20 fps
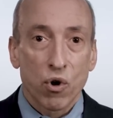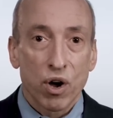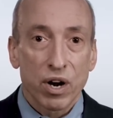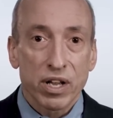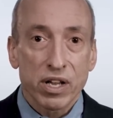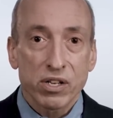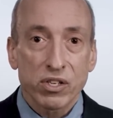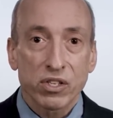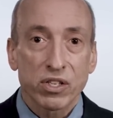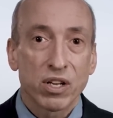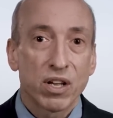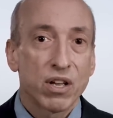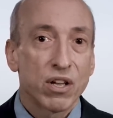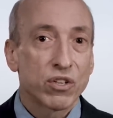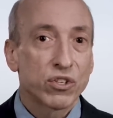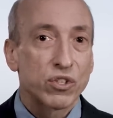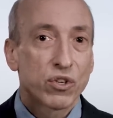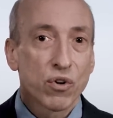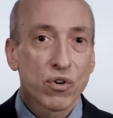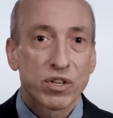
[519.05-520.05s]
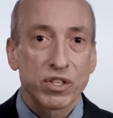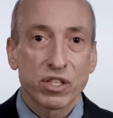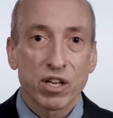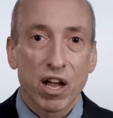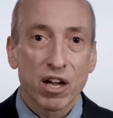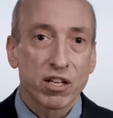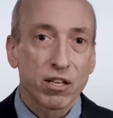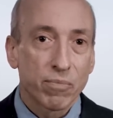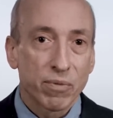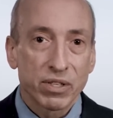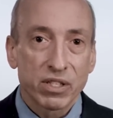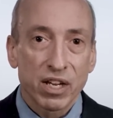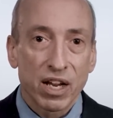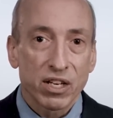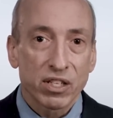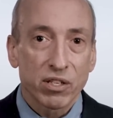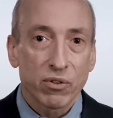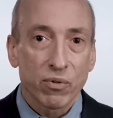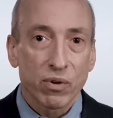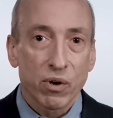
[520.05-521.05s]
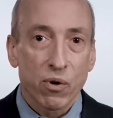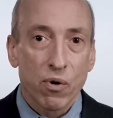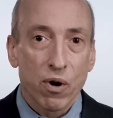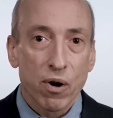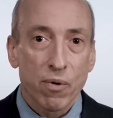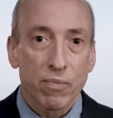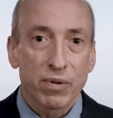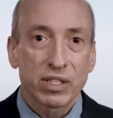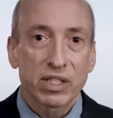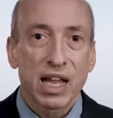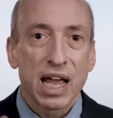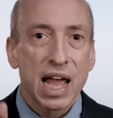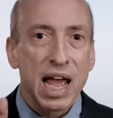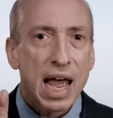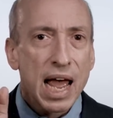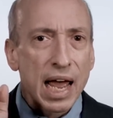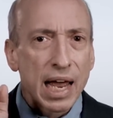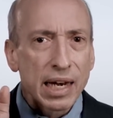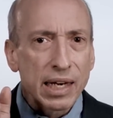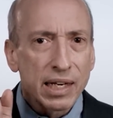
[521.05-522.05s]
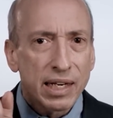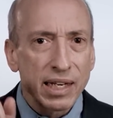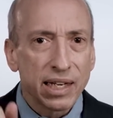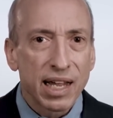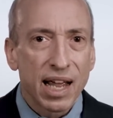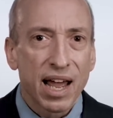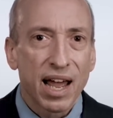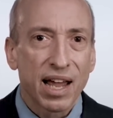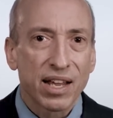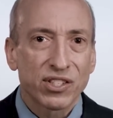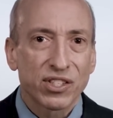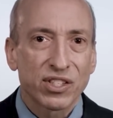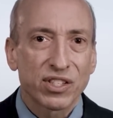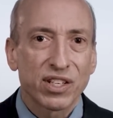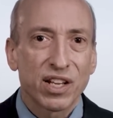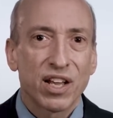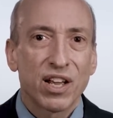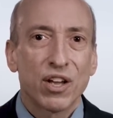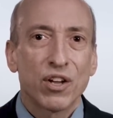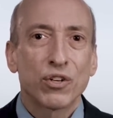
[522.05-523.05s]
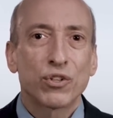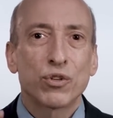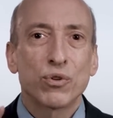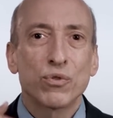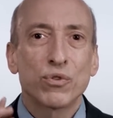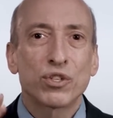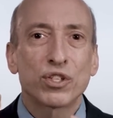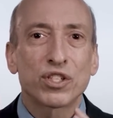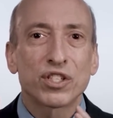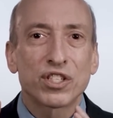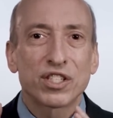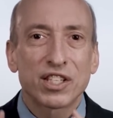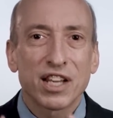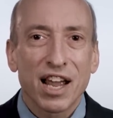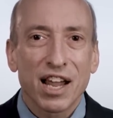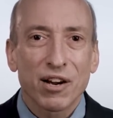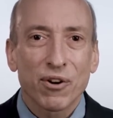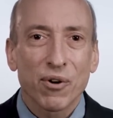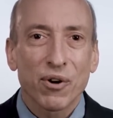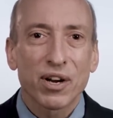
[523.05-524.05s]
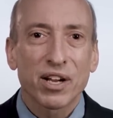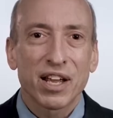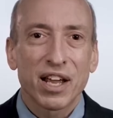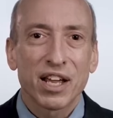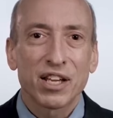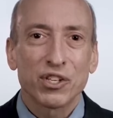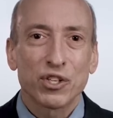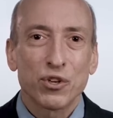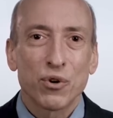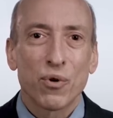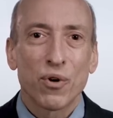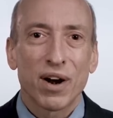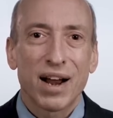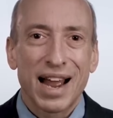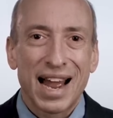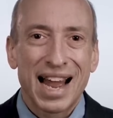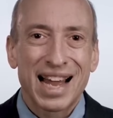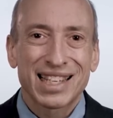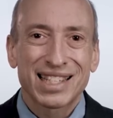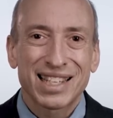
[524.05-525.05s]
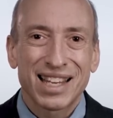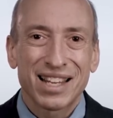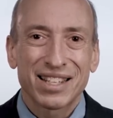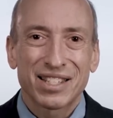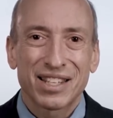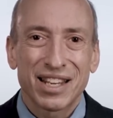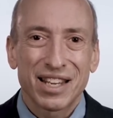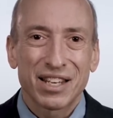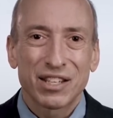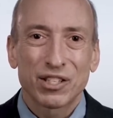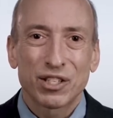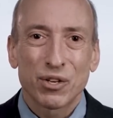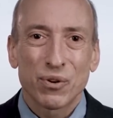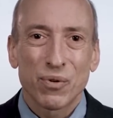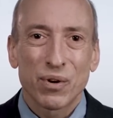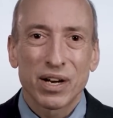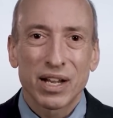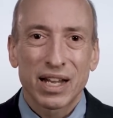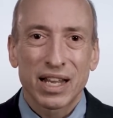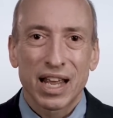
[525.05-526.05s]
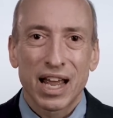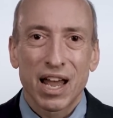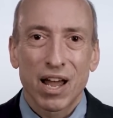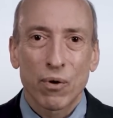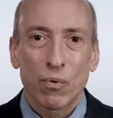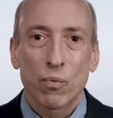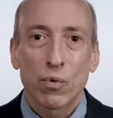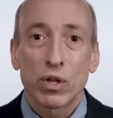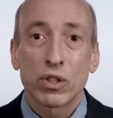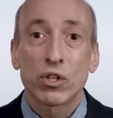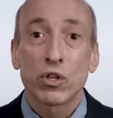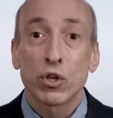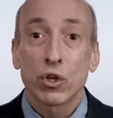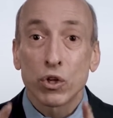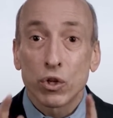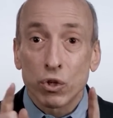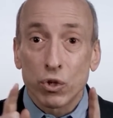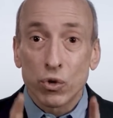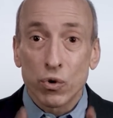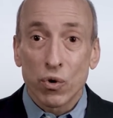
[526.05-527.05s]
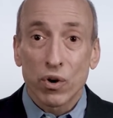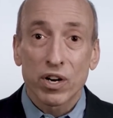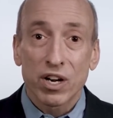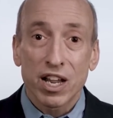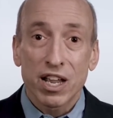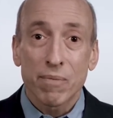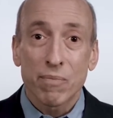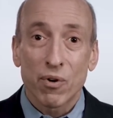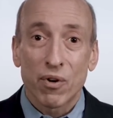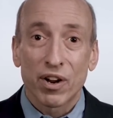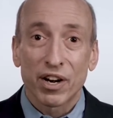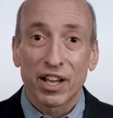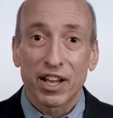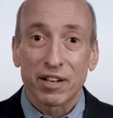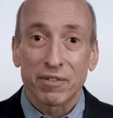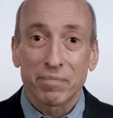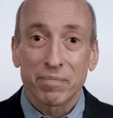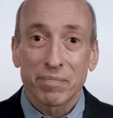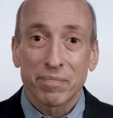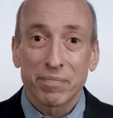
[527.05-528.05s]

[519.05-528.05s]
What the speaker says: audits, certain documentation requirements, and yes, to segregate your assets into an account with your name on it.